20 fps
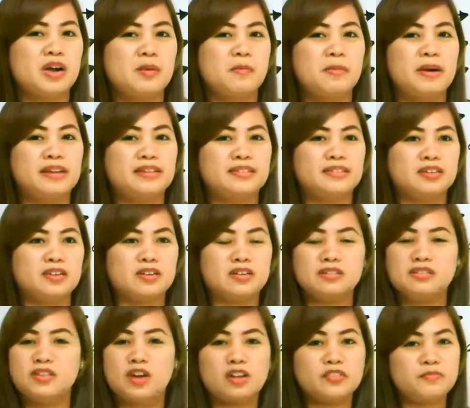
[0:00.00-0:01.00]

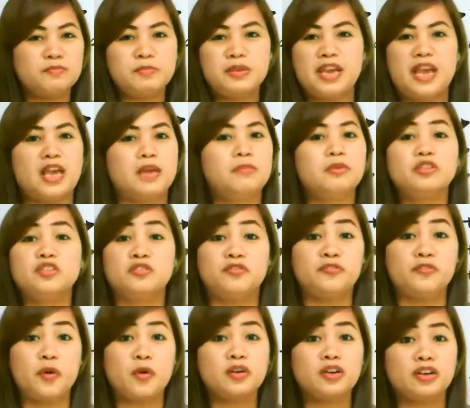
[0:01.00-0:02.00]
not be able to
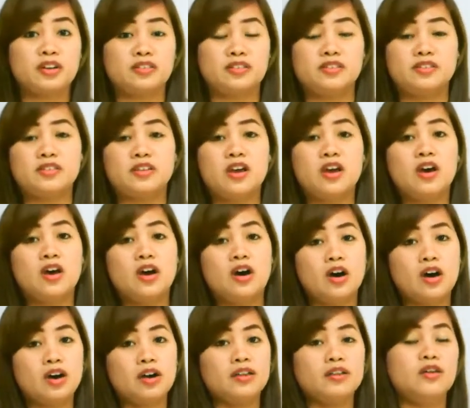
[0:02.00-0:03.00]
focus
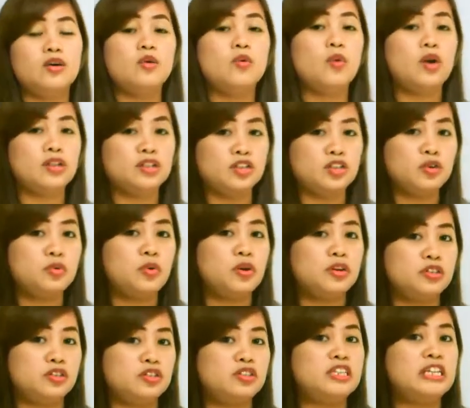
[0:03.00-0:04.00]
on what you
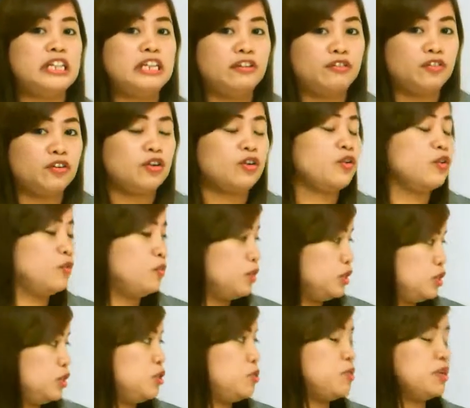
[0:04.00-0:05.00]
want to deliver or
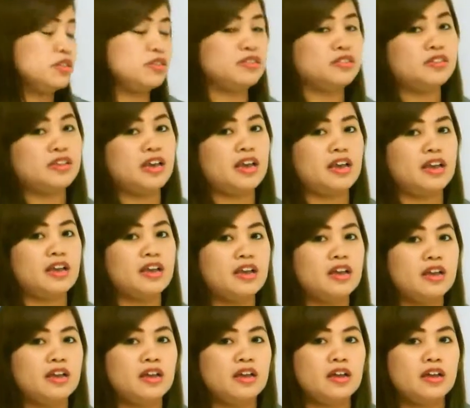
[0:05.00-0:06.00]
what you want to say.
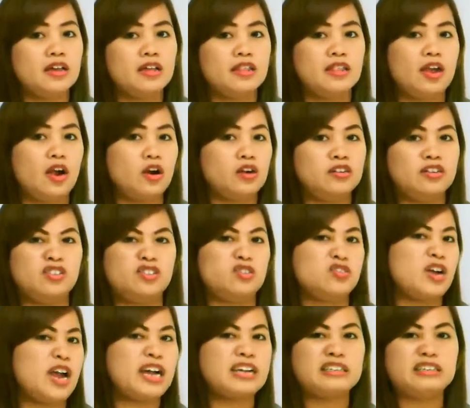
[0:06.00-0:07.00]
They are
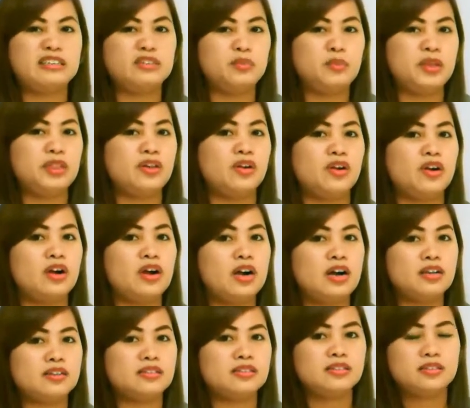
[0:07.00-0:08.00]
distracted with your
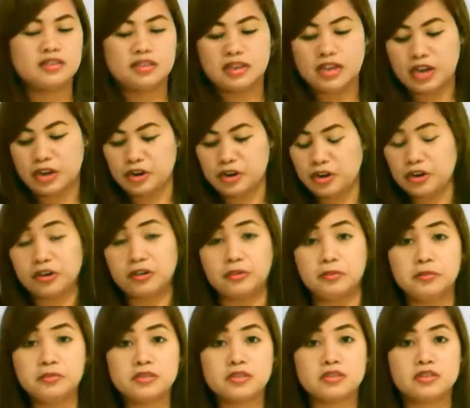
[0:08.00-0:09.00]
uhs and your
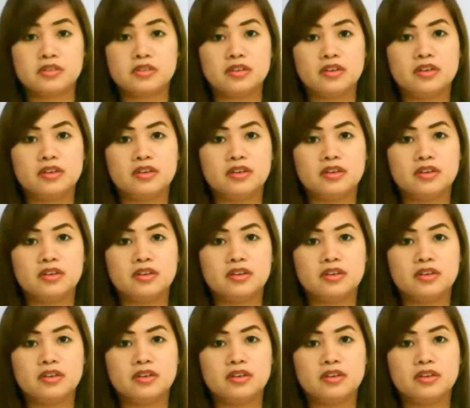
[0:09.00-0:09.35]
ums.